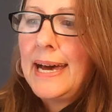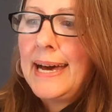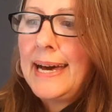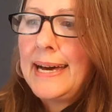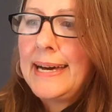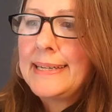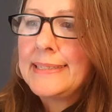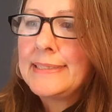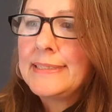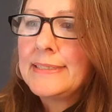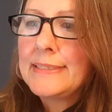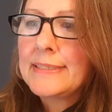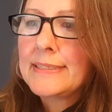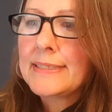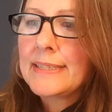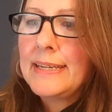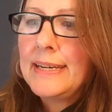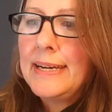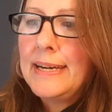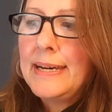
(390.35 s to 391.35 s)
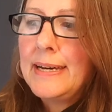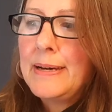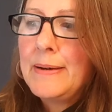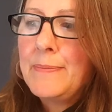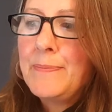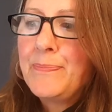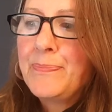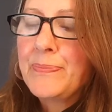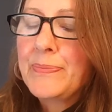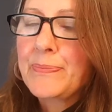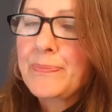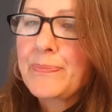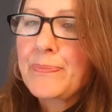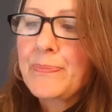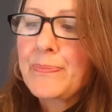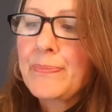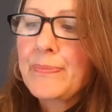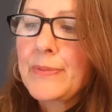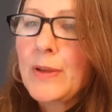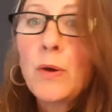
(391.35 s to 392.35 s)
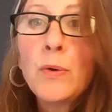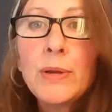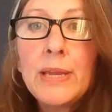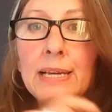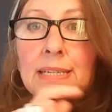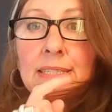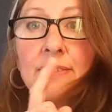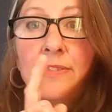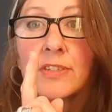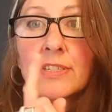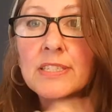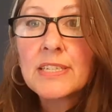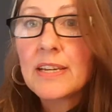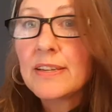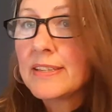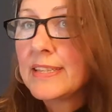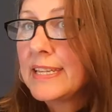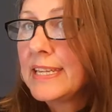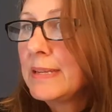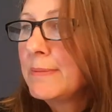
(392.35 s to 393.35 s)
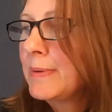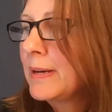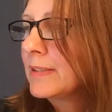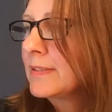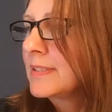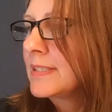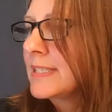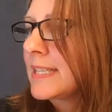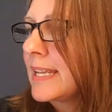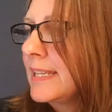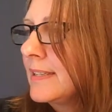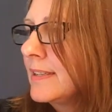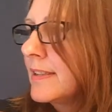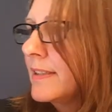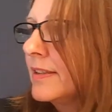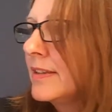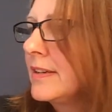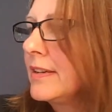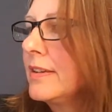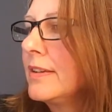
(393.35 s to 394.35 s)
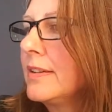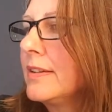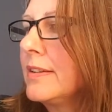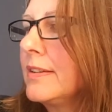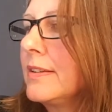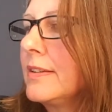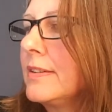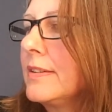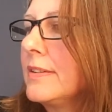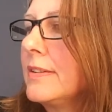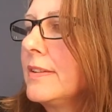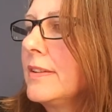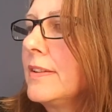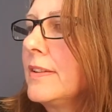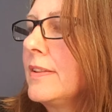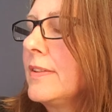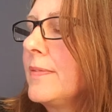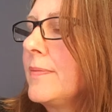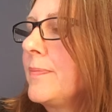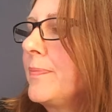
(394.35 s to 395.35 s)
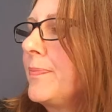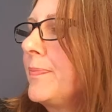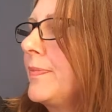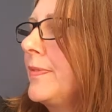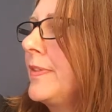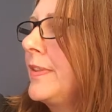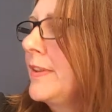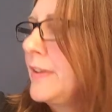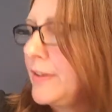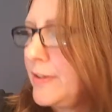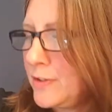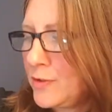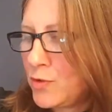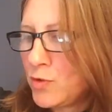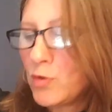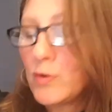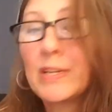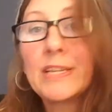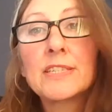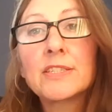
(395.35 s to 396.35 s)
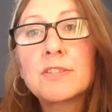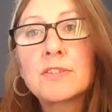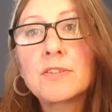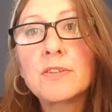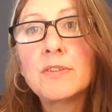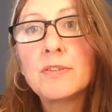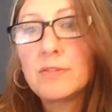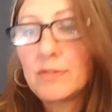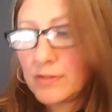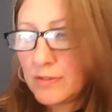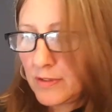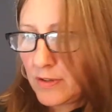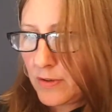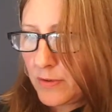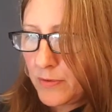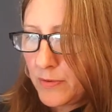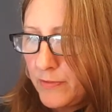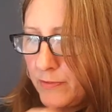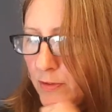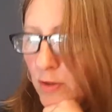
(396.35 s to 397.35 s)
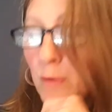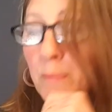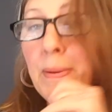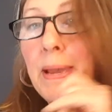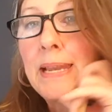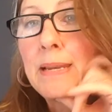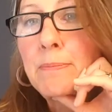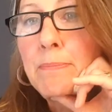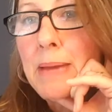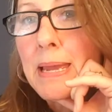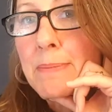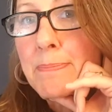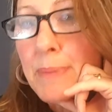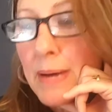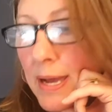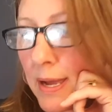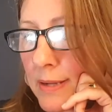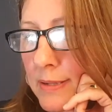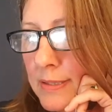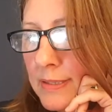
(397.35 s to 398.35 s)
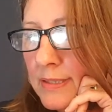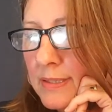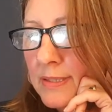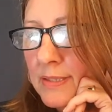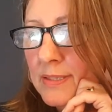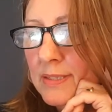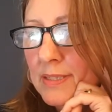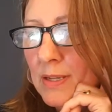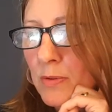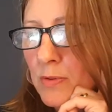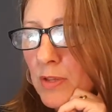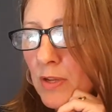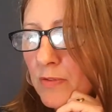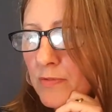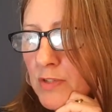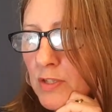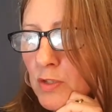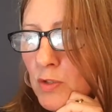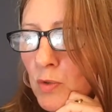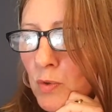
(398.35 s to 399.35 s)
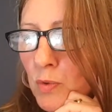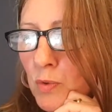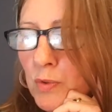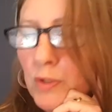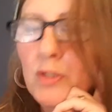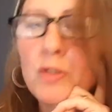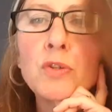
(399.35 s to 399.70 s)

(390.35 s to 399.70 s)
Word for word: And um, oh yes, I could tell you the email to send the the drawings to. So you've got pen and paper, Southover School.